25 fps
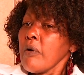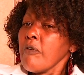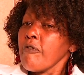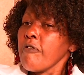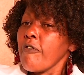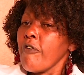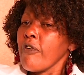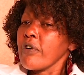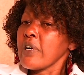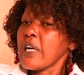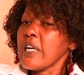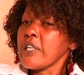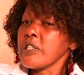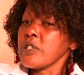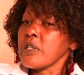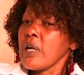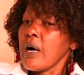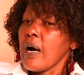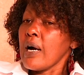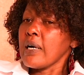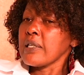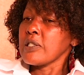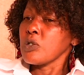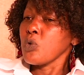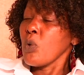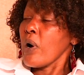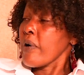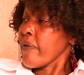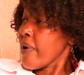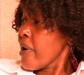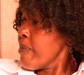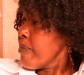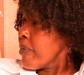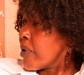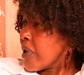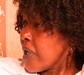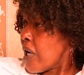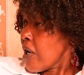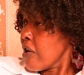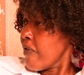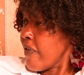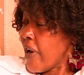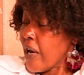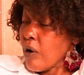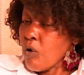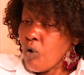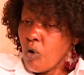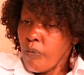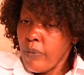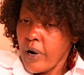For us as Warembo now, if
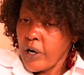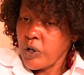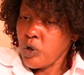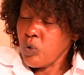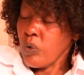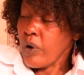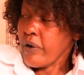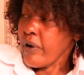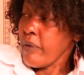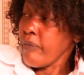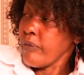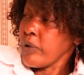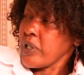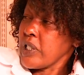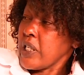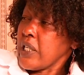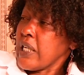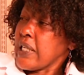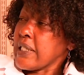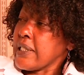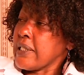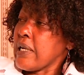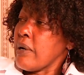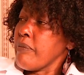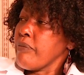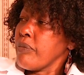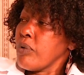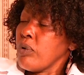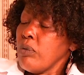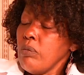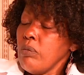I go back to Warembo as an example,